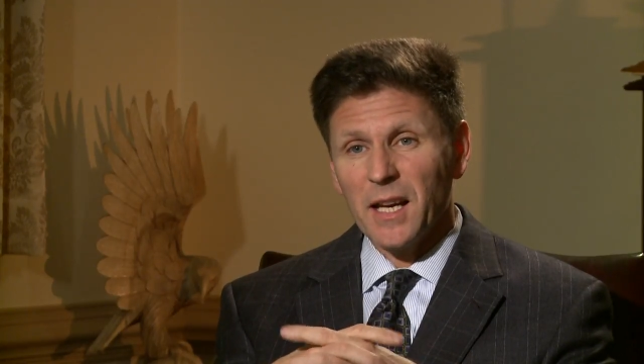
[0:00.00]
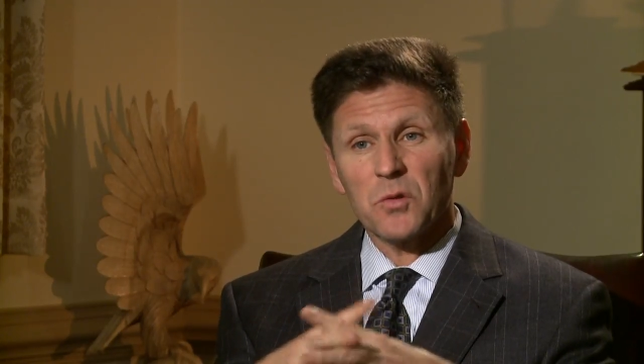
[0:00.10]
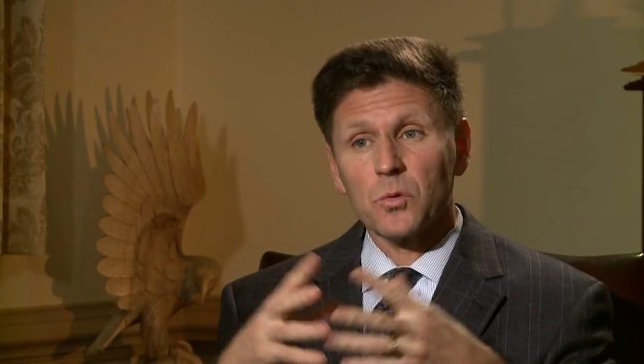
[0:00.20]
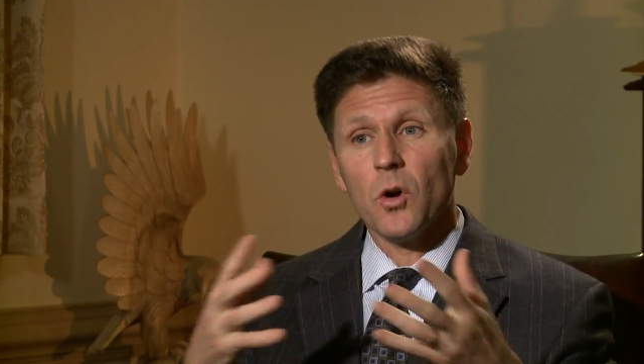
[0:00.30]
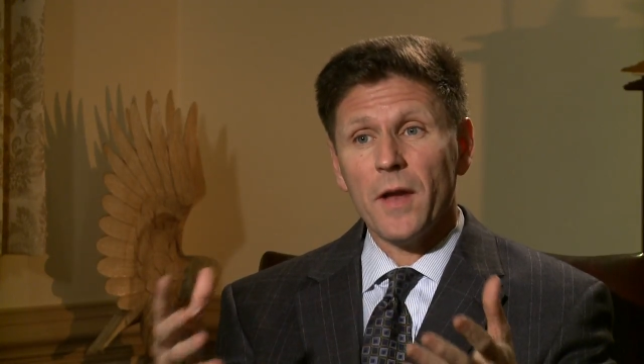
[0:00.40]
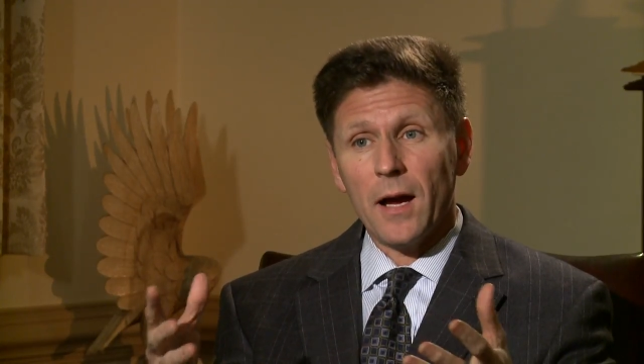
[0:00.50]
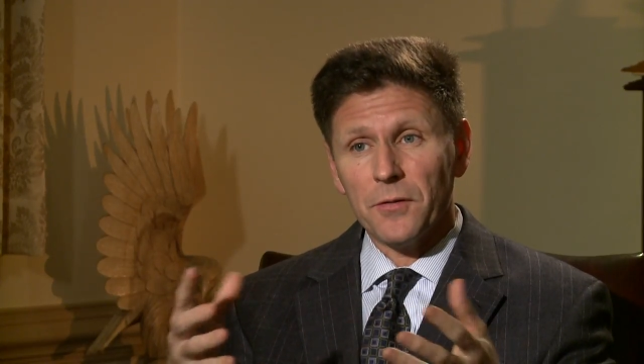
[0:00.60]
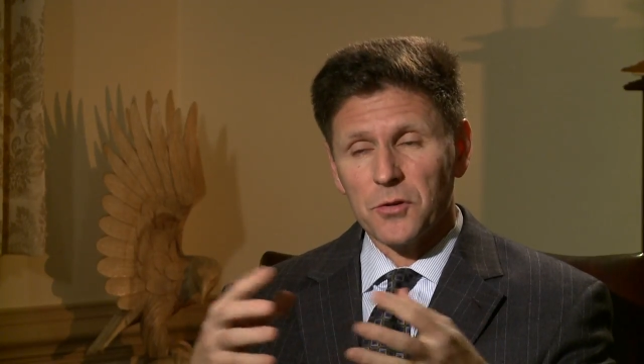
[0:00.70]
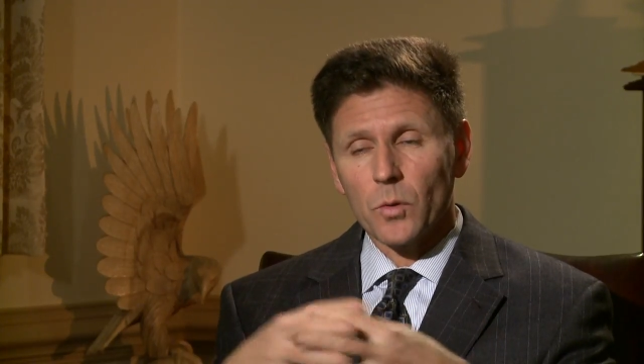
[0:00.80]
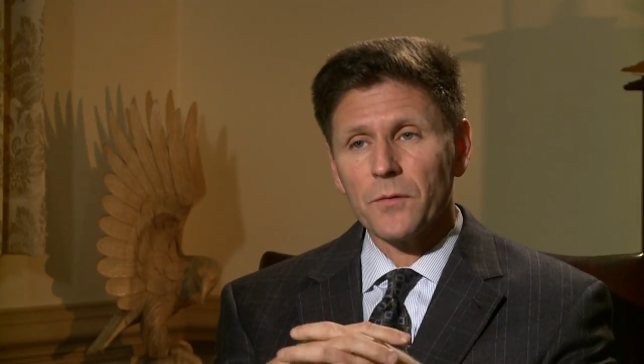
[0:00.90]
and rolled out
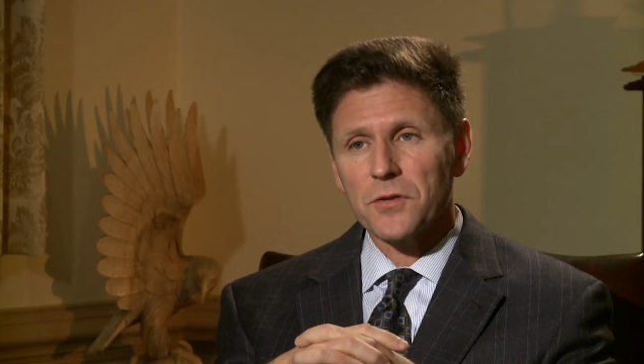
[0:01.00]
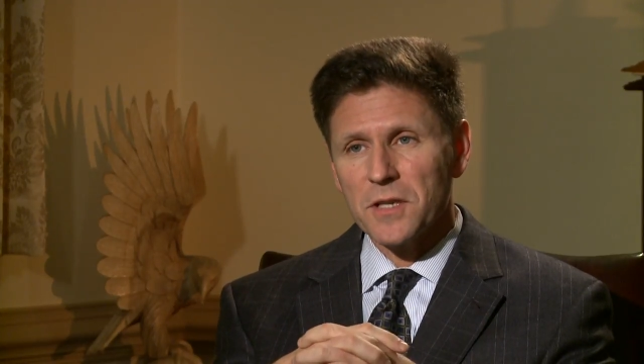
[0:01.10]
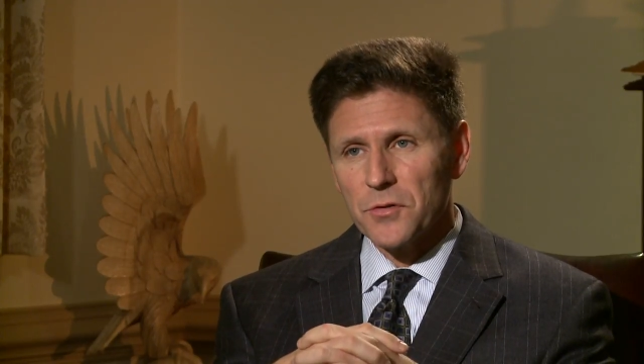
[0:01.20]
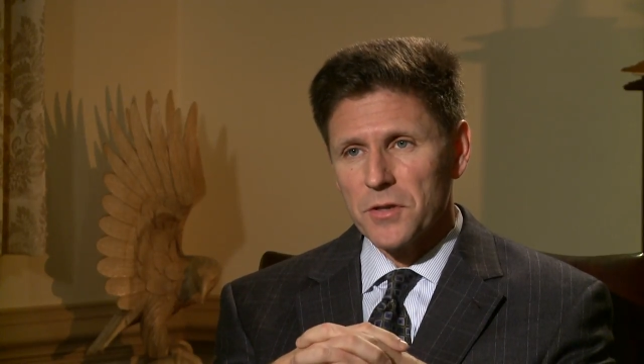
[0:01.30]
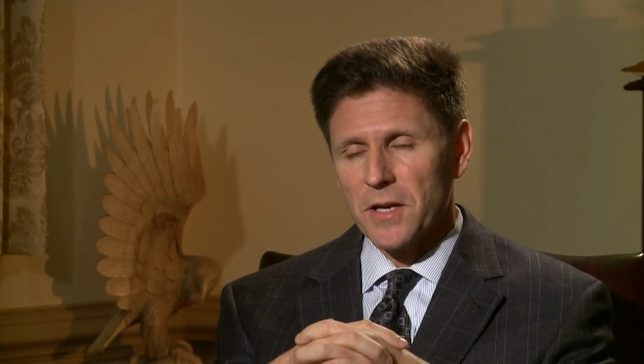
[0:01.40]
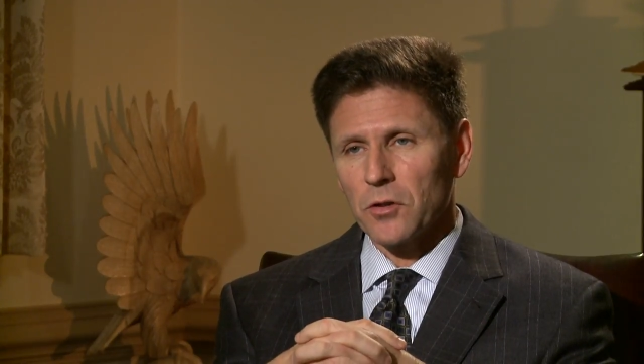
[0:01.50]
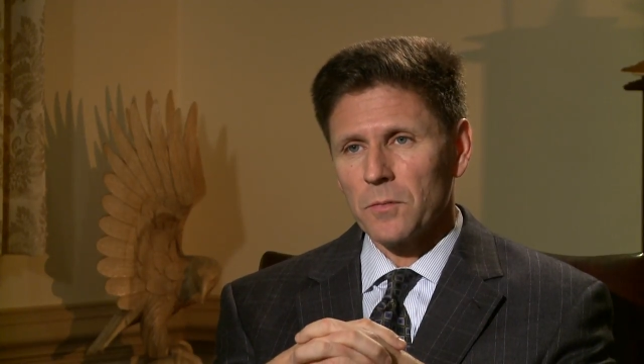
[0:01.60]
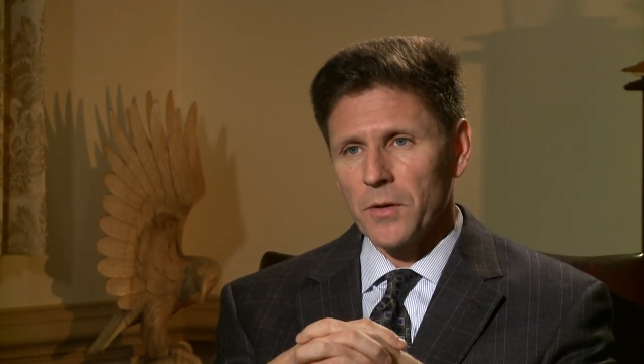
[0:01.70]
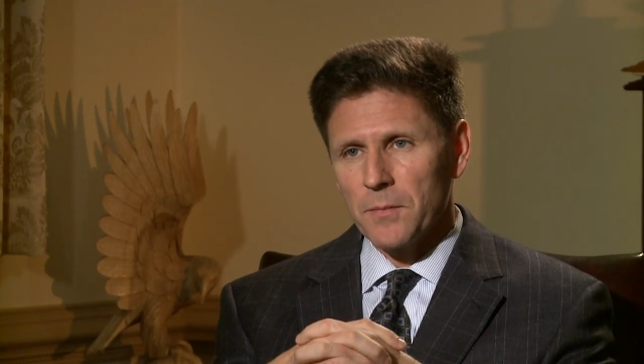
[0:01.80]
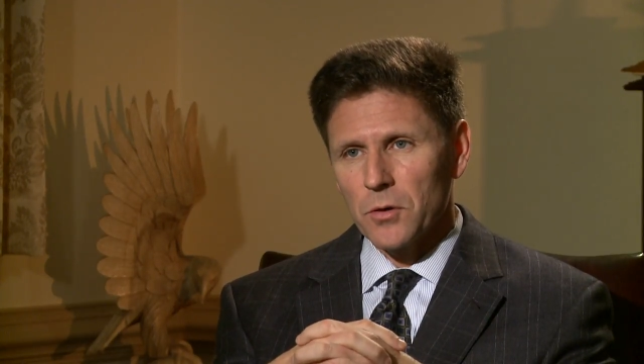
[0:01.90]
the 21st Century Sailor
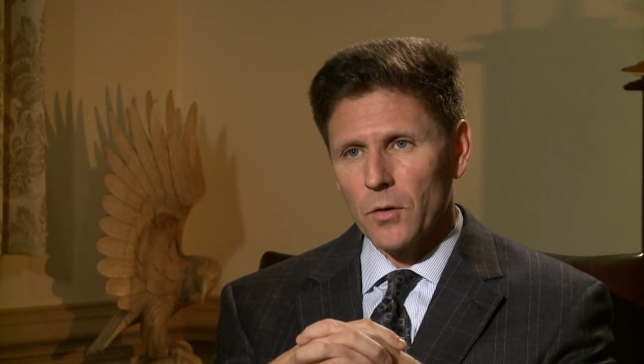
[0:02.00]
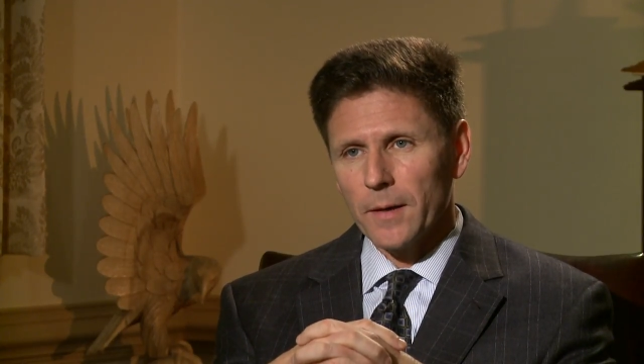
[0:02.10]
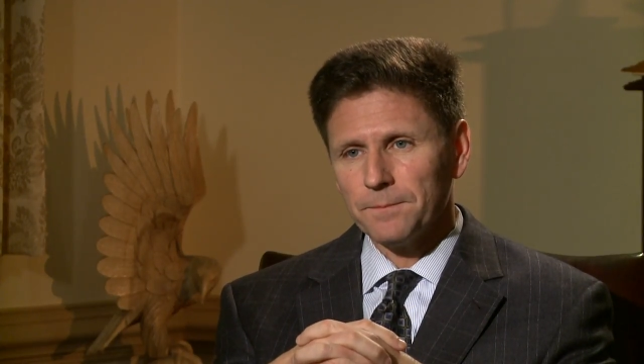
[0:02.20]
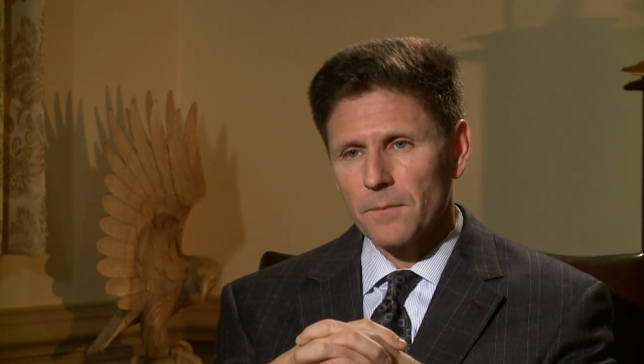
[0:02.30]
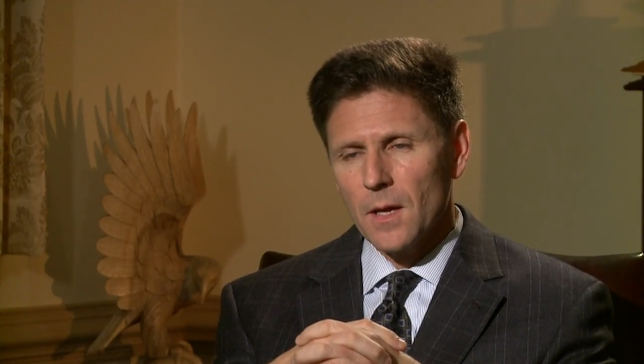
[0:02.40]
and Marine Program.